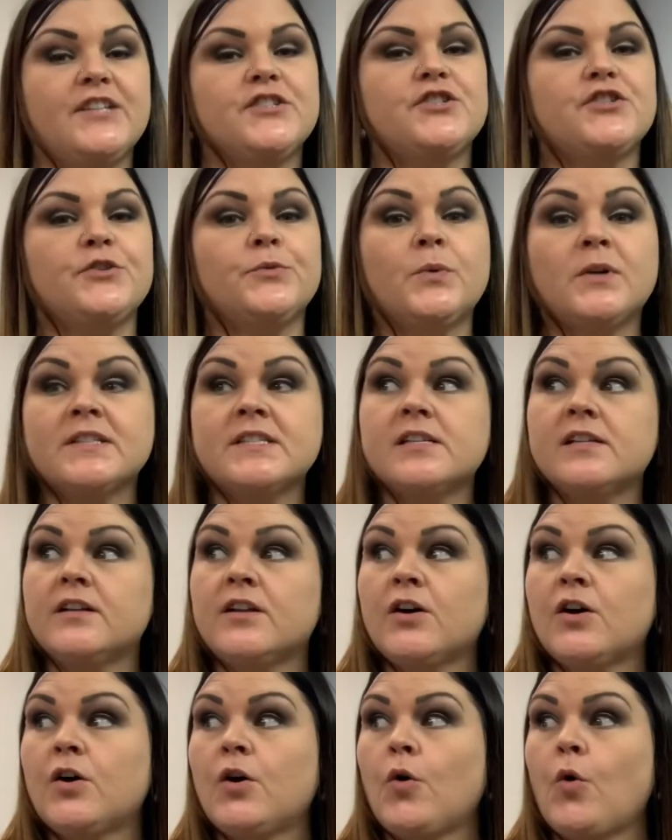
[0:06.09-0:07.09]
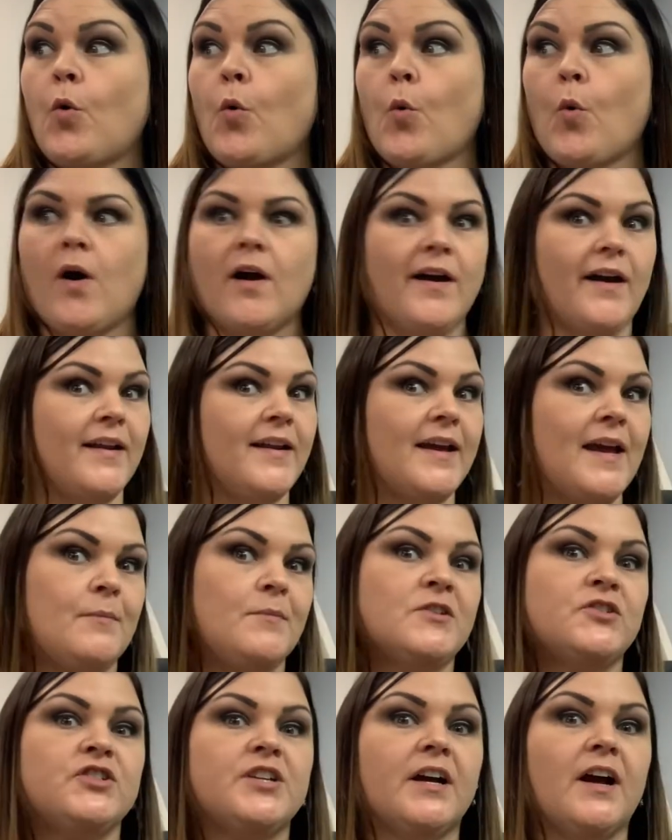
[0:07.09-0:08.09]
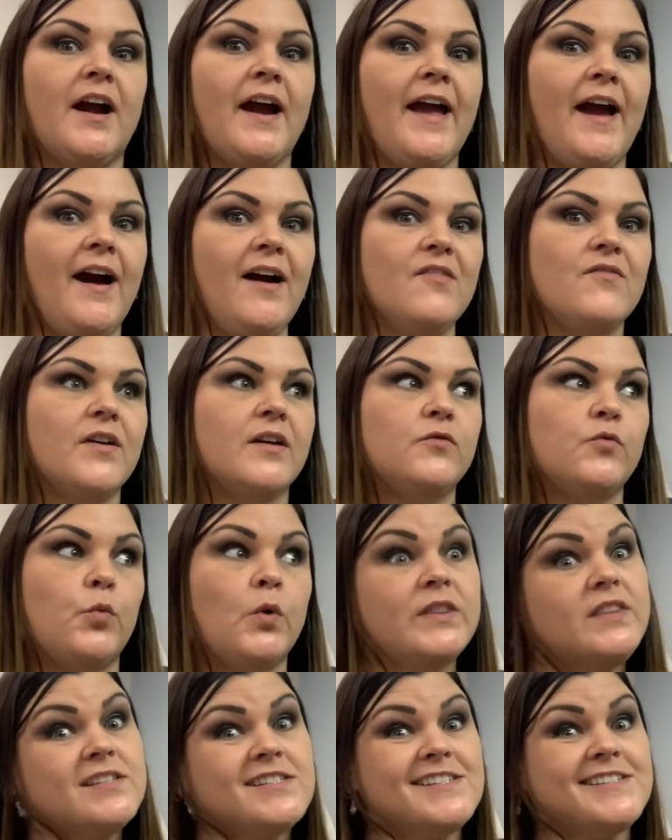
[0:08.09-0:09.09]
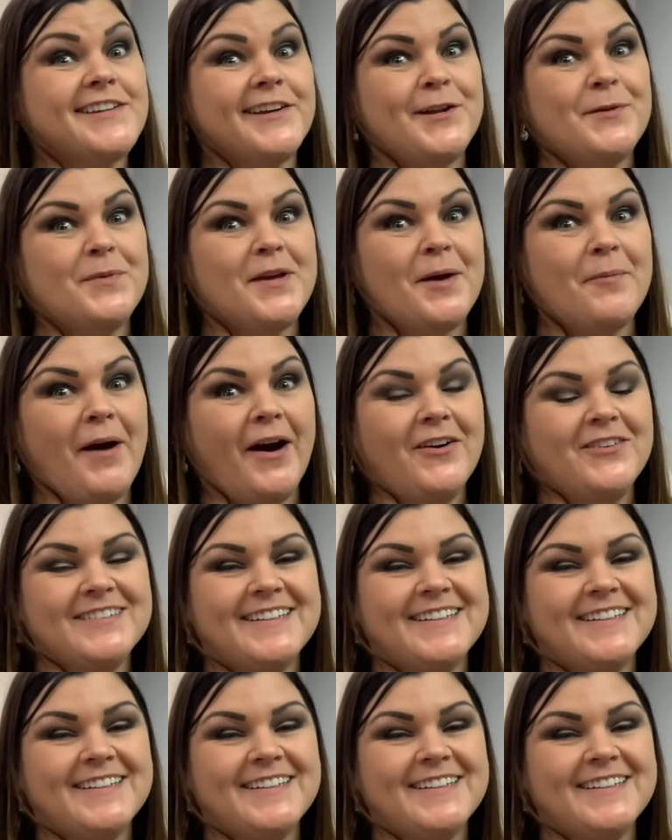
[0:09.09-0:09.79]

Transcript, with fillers: Do you want to know what kind of gaming chair I have and what this is gonna be about?